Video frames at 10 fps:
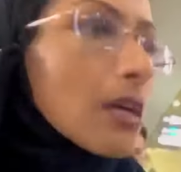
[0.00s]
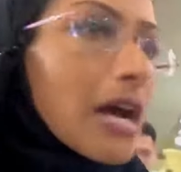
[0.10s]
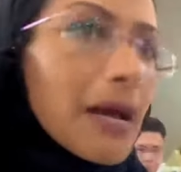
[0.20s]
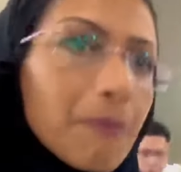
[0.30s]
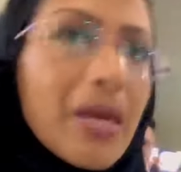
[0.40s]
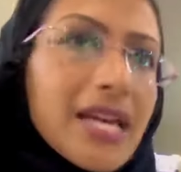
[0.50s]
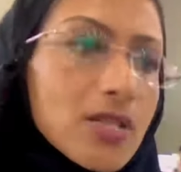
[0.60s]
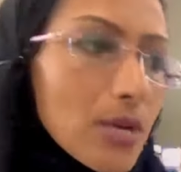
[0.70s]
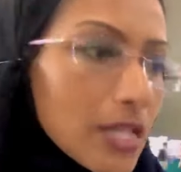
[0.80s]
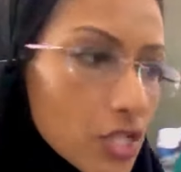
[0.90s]
I may as
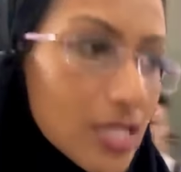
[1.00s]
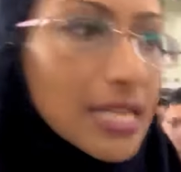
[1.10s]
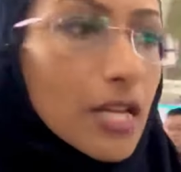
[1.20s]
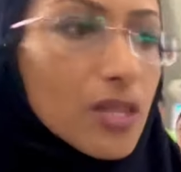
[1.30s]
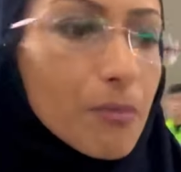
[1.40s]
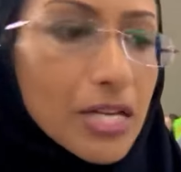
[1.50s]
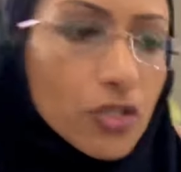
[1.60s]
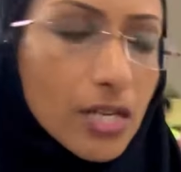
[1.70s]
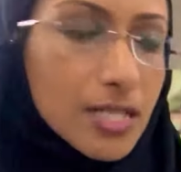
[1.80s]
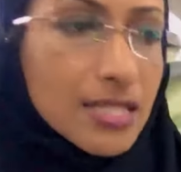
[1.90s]
well just get on the metro,
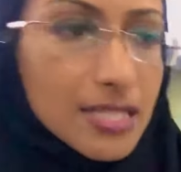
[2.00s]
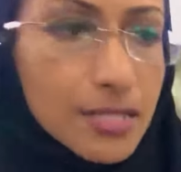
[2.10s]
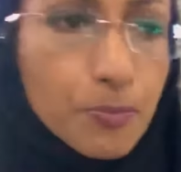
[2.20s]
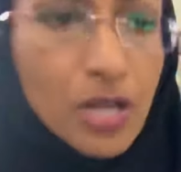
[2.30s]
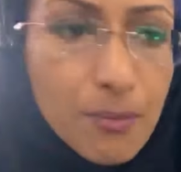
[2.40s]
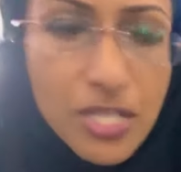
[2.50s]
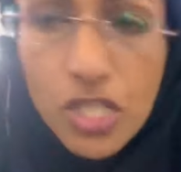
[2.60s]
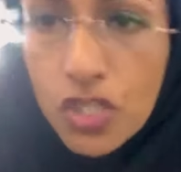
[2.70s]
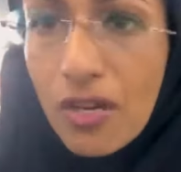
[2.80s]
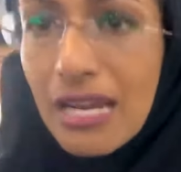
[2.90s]
because this is pretty much a
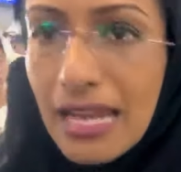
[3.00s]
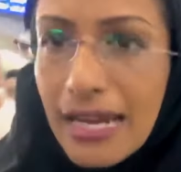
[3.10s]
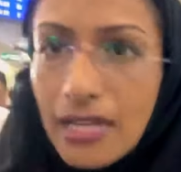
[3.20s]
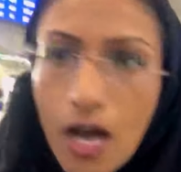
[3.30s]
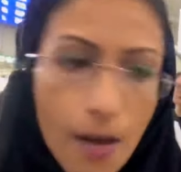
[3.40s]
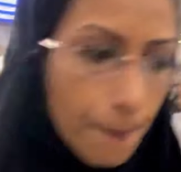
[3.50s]
straight line up